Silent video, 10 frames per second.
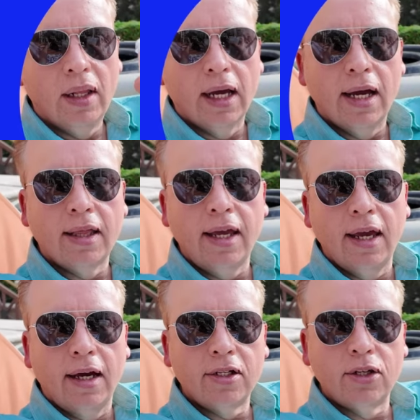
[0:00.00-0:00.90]
I got
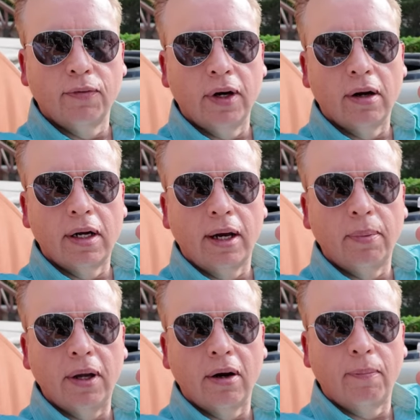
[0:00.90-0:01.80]
the uh, souvenir
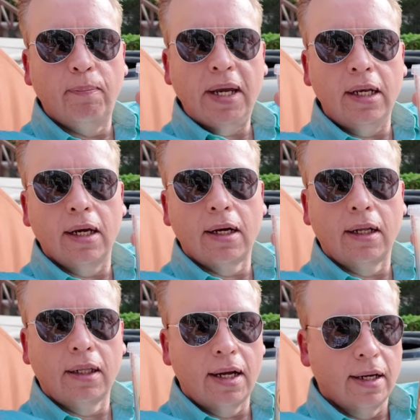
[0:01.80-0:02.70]
cup here, pina
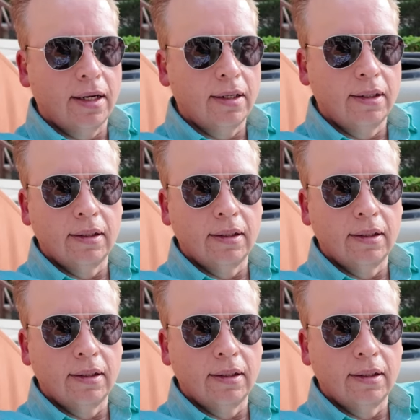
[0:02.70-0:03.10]
colada,